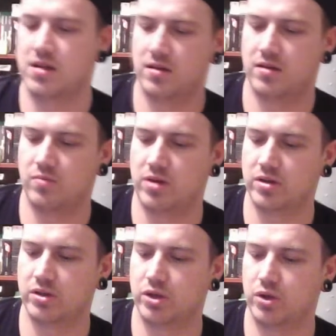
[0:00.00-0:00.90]

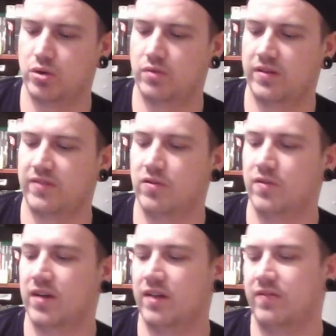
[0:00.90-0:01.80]
1, 2, 3, 4,
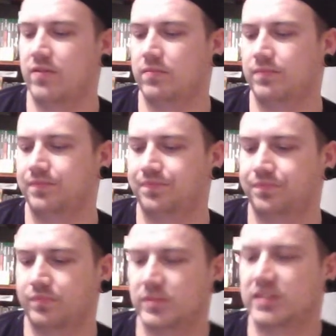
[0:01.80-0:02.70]
5,
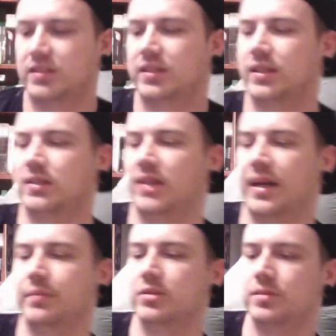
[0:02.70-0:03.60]
6
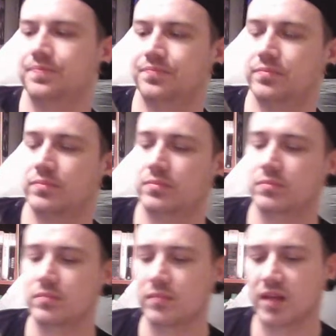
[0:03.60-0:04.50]
games.
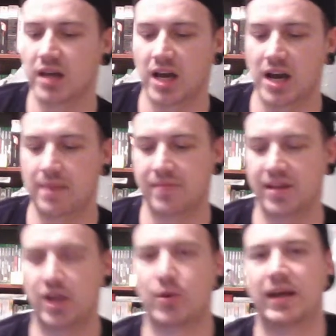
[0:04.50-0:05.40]
The
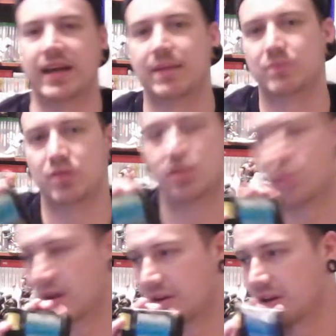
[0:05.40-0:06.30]
Aquatic Games is
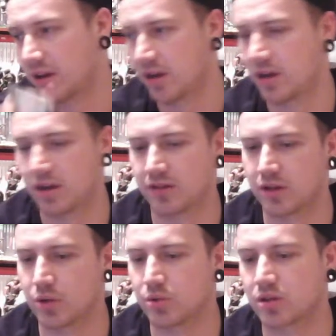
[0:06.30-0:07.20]
the
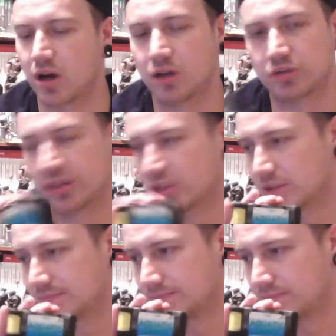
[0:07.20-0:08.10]
loose cartridge.
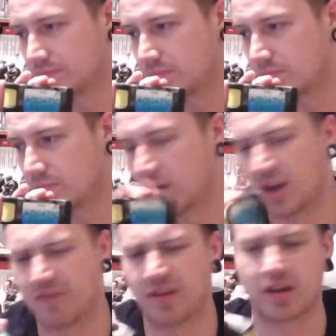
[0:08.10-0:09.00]
I think I've